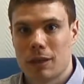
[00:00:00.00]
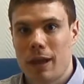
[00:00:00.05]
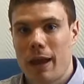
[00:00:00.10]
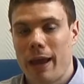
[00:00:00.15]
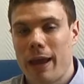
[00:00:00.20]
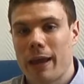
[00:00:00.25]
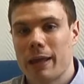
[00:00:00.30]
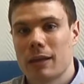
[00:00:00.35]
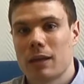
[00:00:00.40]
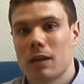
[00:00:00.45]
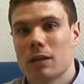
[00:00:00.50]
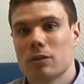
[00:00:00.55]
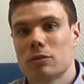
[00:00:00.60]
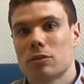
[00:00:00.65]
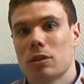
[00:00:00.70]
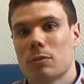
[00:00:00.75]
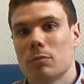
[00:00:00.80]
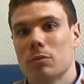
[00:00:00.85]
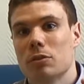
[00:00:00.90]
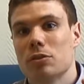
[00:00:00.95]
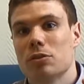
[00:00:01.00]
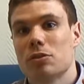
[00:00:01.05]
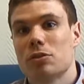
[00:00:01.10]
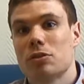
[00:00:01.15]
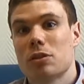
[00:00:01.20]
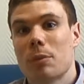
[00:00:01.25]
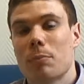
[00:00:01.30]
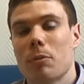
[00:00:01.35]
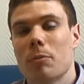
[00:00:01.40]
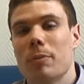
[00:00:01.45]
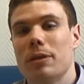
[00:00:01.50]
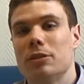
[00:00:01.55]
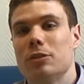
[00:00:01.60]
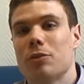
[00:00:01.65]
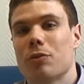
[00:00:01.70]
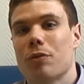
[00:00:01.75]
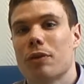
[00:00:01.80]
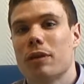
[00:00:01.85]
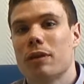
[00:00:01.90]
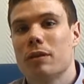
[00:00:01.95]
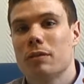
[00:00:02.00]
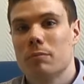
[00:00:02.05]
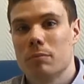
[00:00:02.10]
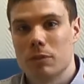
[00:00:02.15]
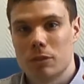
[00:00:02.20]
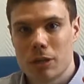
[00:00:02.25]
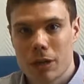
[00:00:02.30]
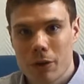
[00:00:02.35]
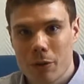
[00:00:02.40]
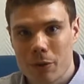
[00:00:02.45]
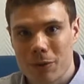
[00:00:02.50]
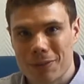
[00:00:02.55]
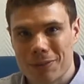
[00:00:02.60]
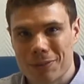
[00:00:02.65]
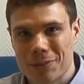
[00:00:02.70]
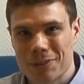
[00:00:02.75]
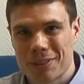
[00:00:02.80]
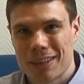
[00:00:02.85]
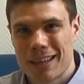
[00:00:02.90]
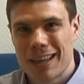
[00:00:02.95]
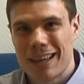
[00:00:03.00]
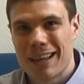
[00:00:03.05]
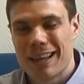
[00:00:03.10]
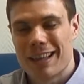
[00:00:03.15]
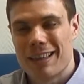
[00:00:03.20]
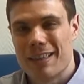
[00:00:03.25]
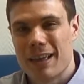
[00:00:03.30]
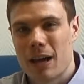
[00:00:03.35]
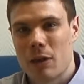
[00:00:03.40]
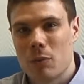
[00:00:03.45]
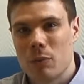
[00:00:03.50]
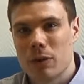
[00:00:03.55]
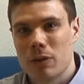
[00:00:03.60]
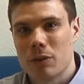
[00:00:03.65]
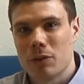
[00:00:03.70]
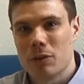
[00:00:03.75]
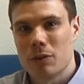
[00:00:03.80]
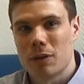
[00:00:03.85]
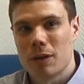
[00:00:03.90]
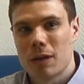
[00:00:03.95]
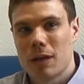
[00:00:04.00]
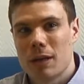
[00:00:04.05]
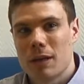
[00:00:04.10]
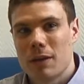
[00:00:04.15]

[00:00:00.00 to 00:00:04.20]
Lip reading: and some supplementary materials that will